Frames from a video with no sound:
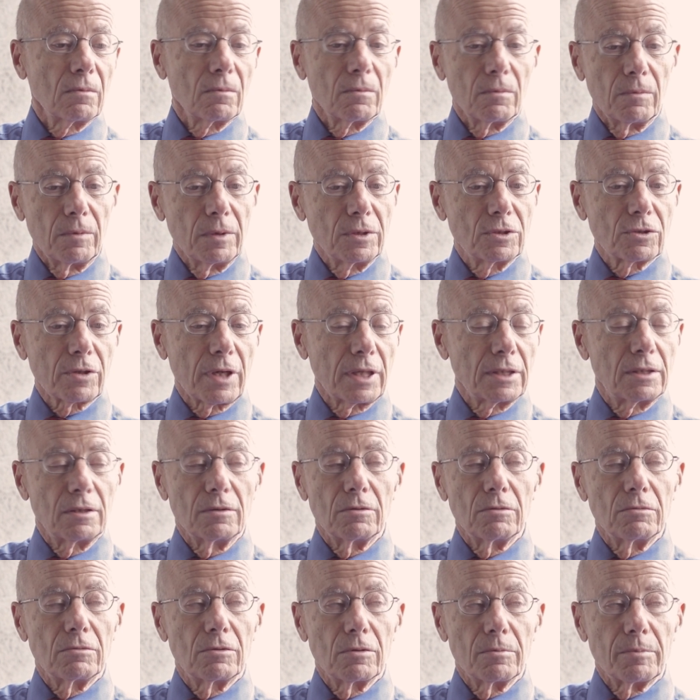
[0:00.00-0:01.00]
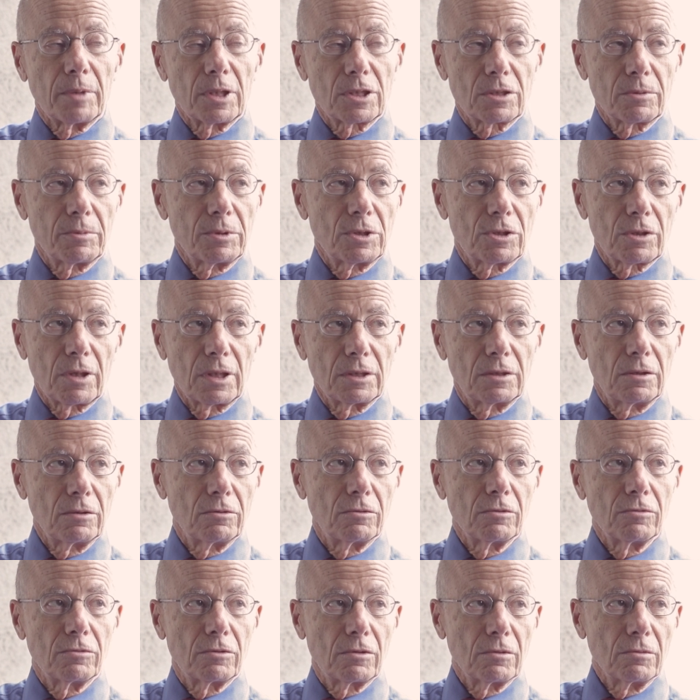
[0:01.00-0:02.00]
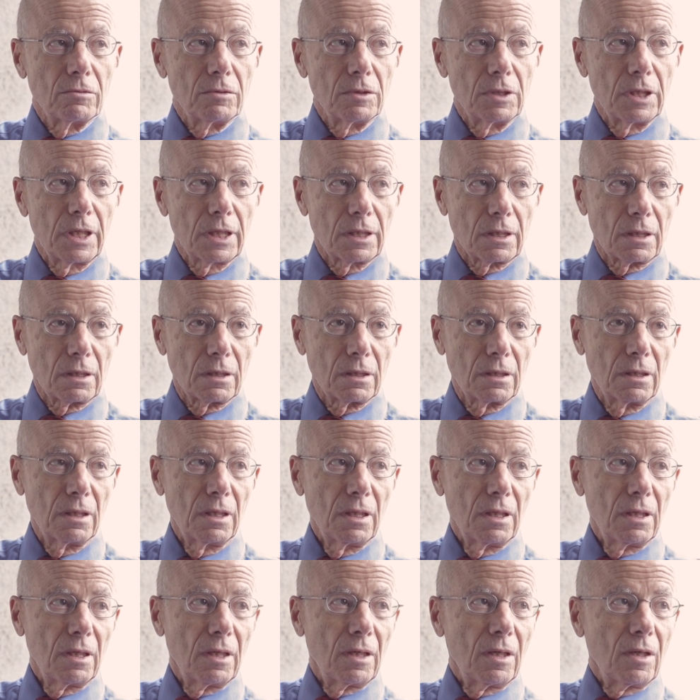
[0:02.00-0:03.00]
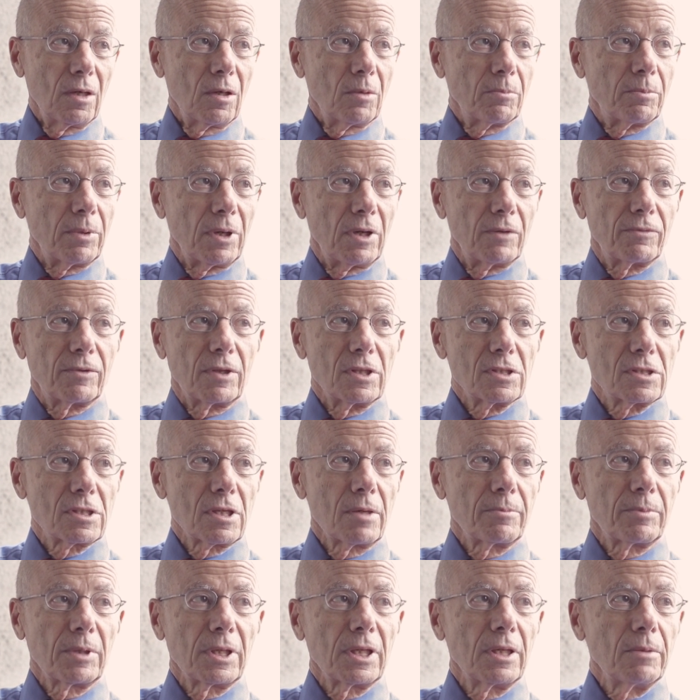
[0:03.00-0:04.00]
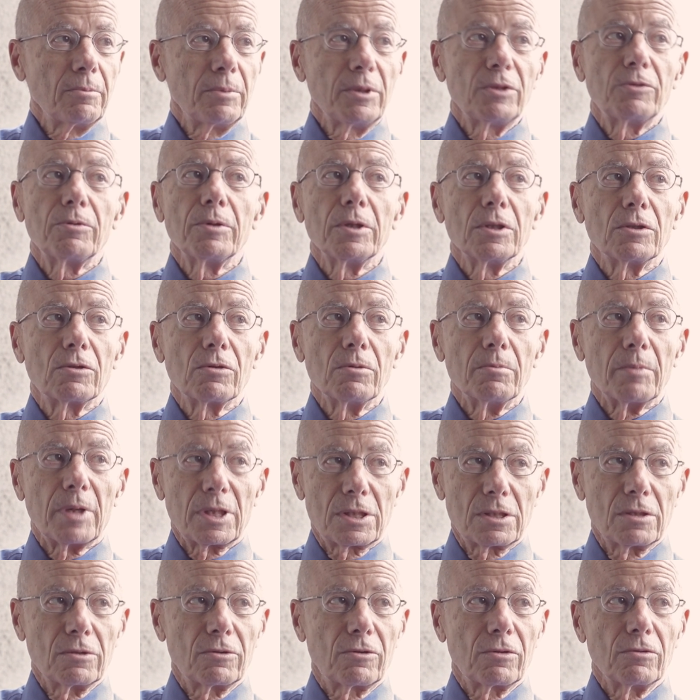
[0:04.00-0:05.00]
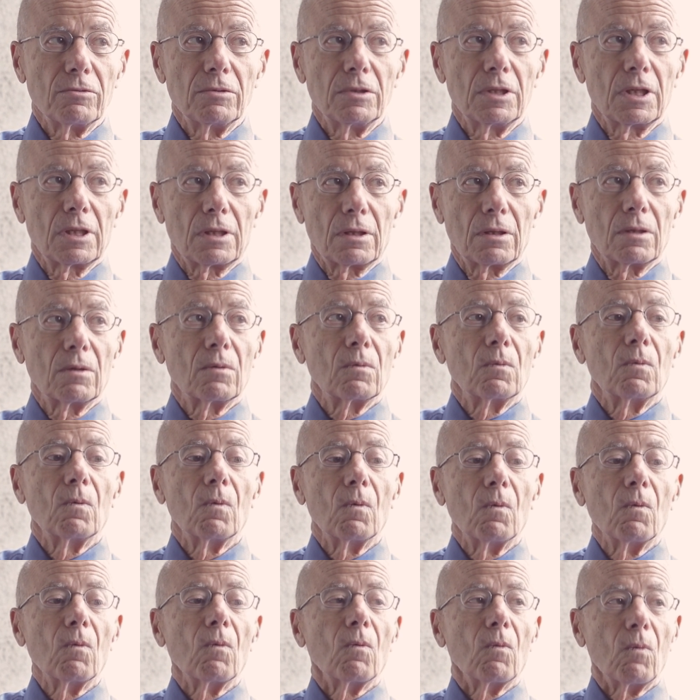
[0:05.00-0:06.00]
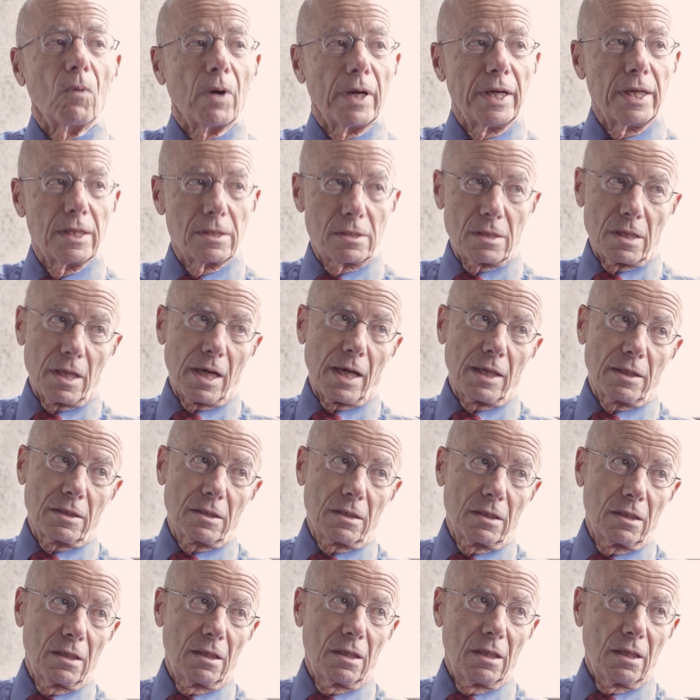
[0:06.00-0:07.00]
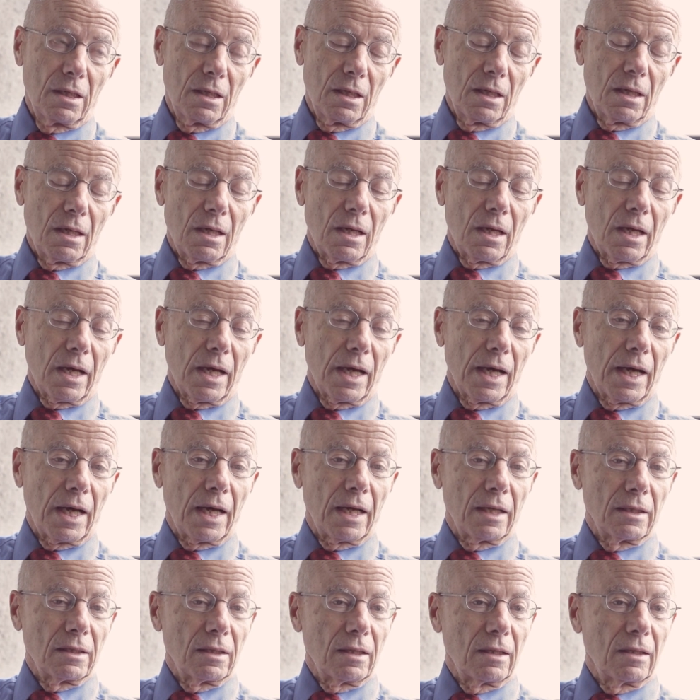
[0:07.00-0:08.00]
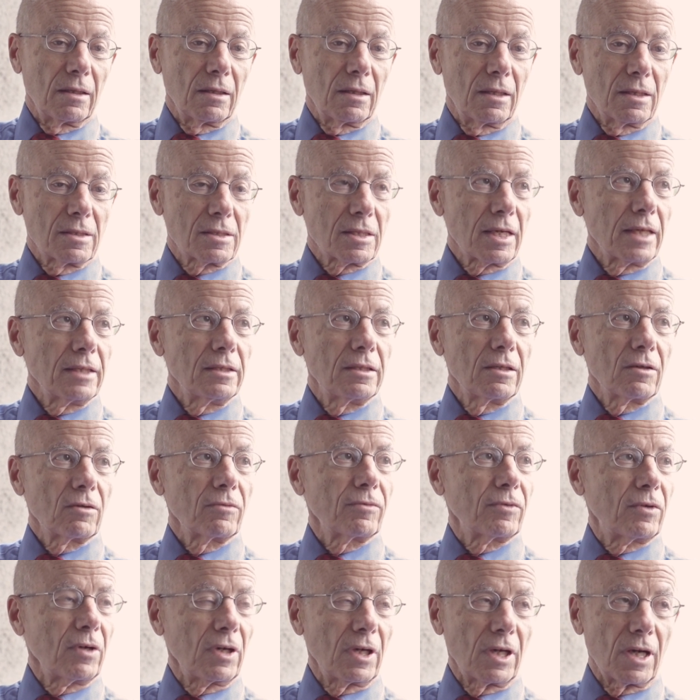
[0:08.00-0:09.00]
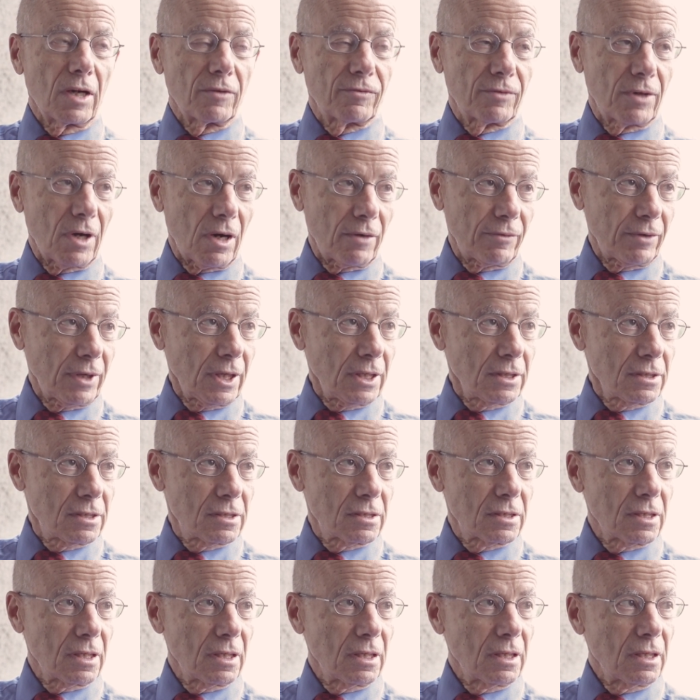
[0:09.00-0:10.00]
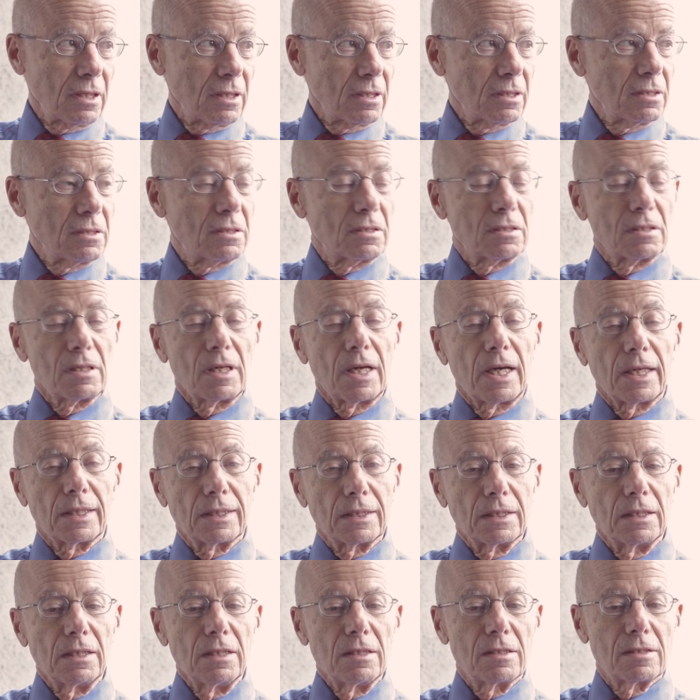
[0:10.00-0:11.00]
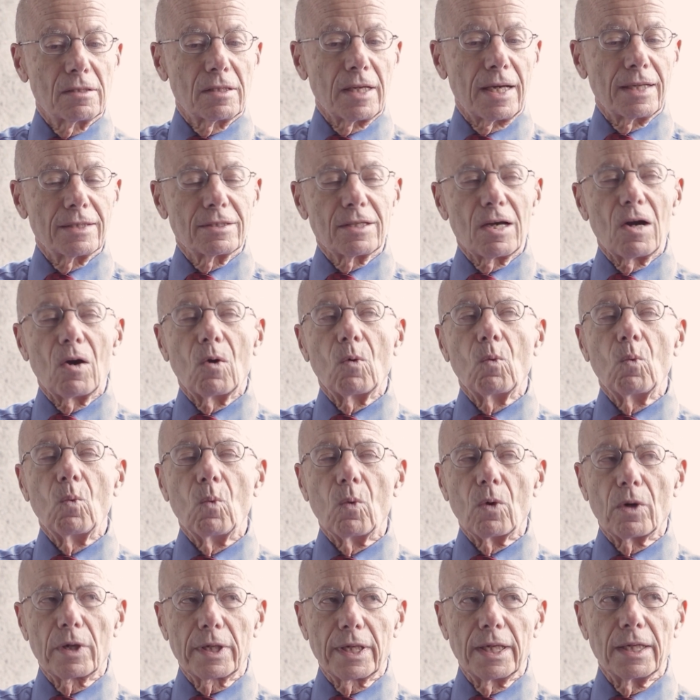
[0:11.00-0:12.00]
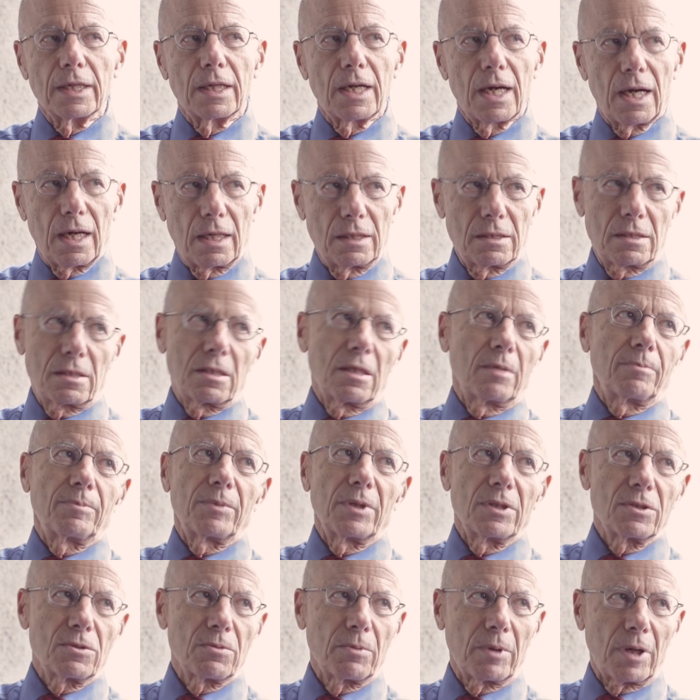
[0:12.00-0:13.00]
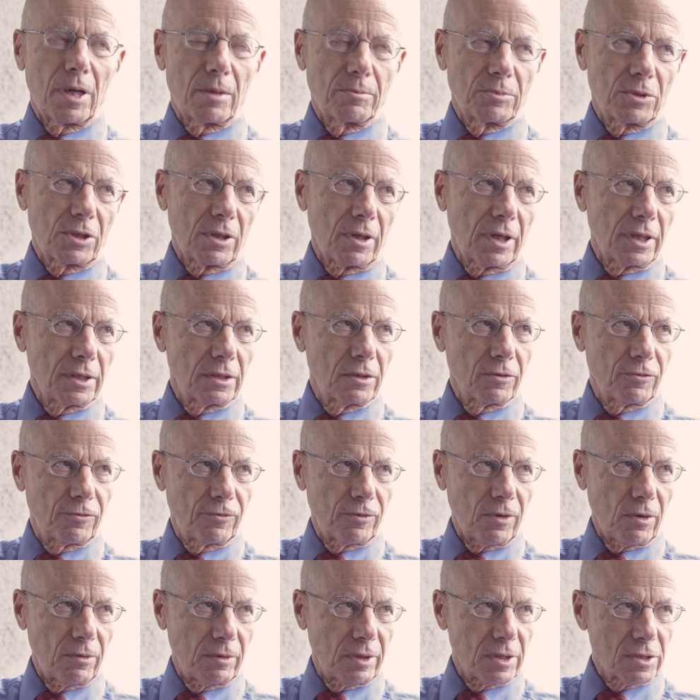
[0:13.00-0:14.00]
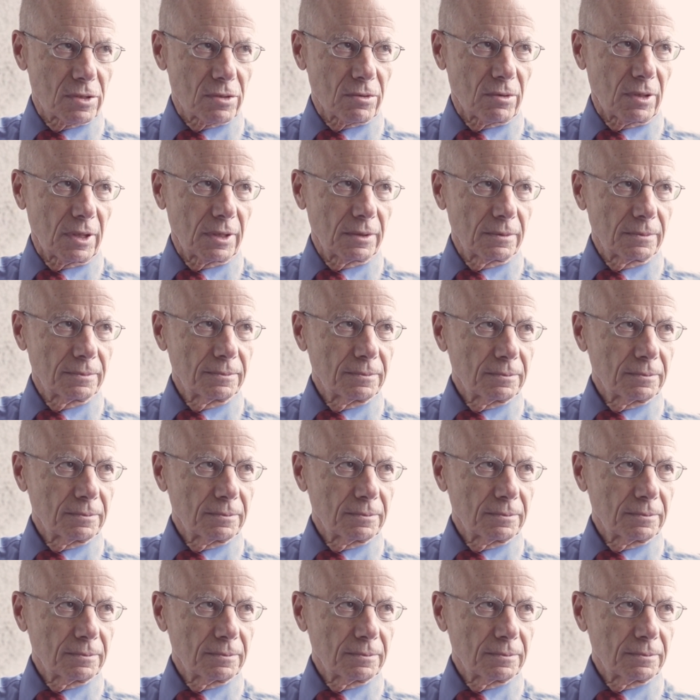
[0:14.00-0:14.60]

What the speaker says: we tried to do too much or we tried to do too little, but if there's something in between too much and too little, what is that? And this idea of good enough governance is, at least as a working concept, is what I'm trying to focus on.